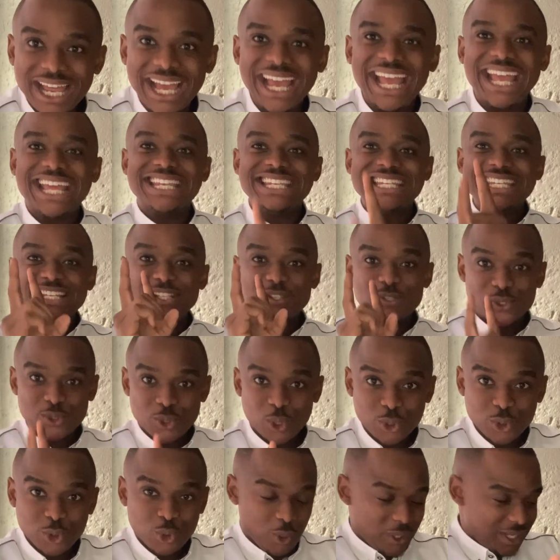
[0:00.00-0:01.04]
and
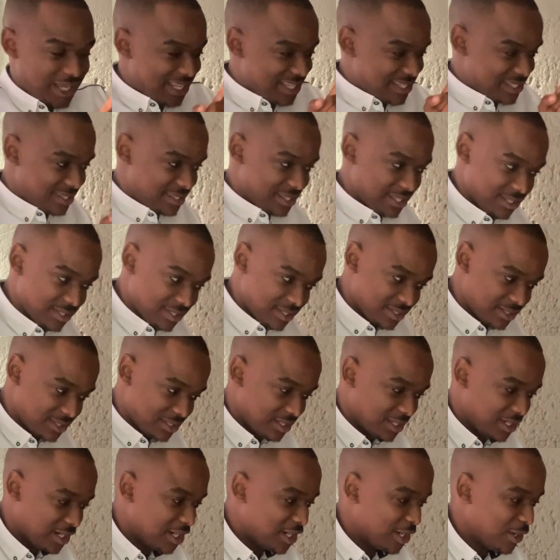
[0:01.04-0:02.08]
inzondo is this,
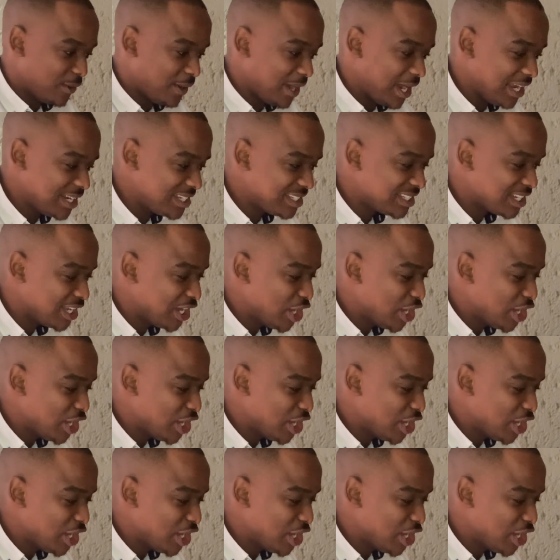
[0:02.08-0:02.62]
right?